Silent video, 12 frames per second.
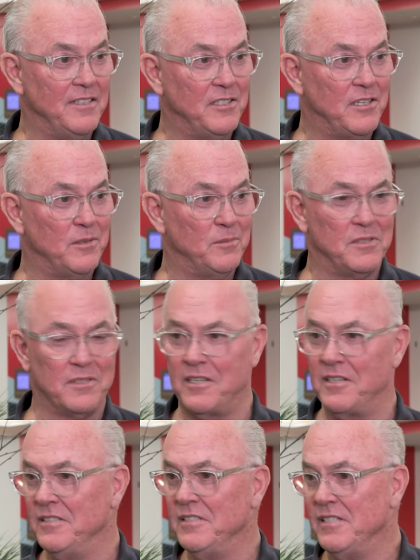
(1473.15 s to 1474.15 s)
in terms of
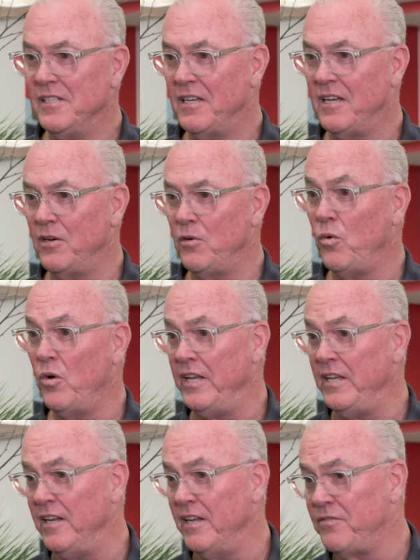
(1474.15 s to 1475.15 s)
uh, what
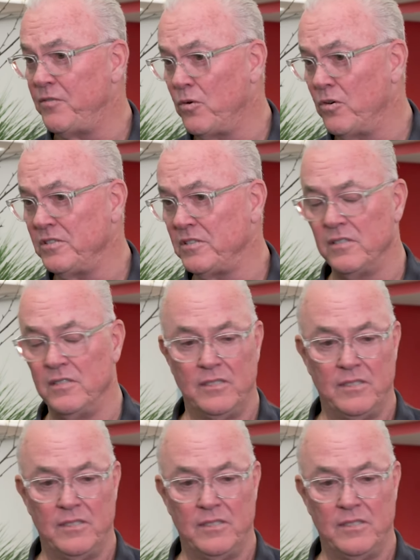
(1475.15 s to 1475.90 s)
he did for us.